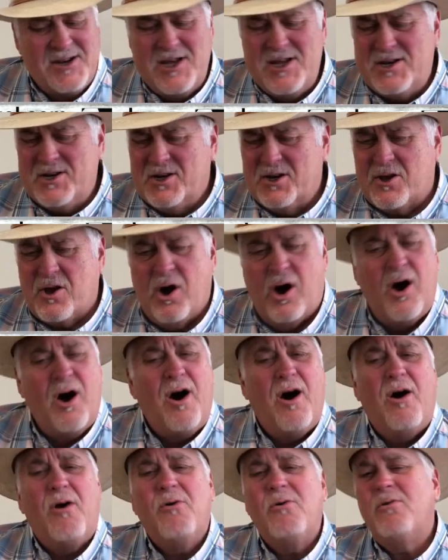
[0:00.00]
didn't
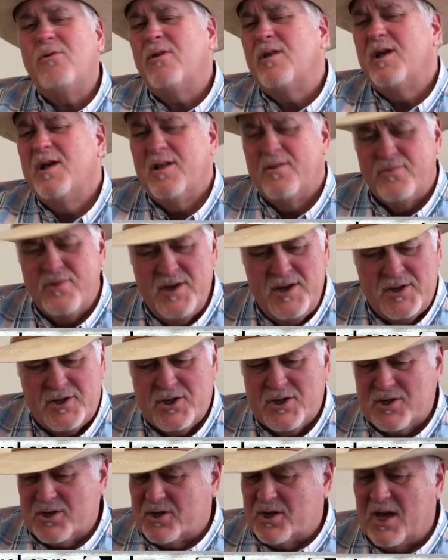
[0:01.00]
call
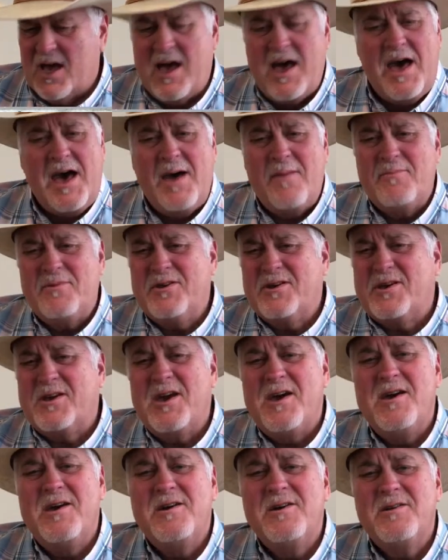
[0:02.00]
this time to
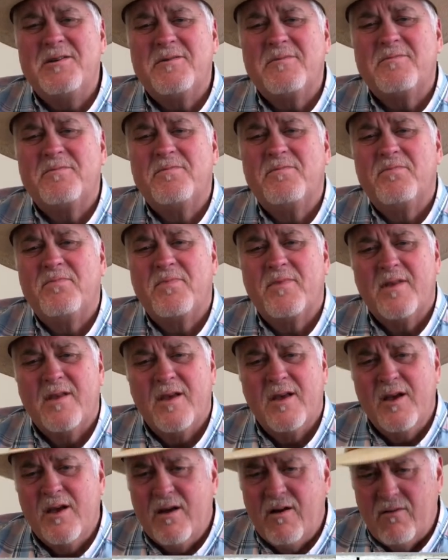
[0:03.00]
get
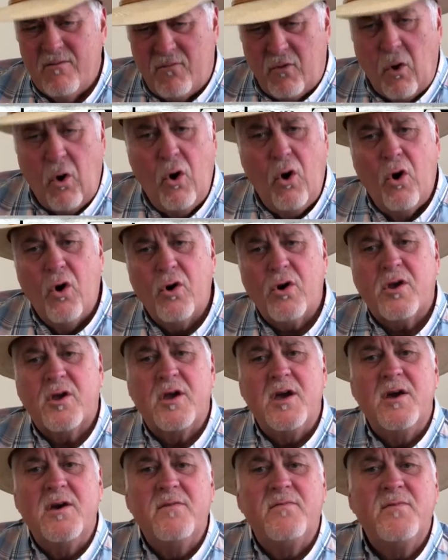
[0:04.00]

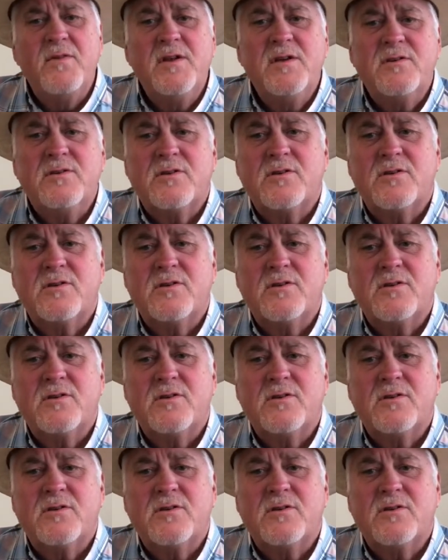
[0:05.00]
forgiveness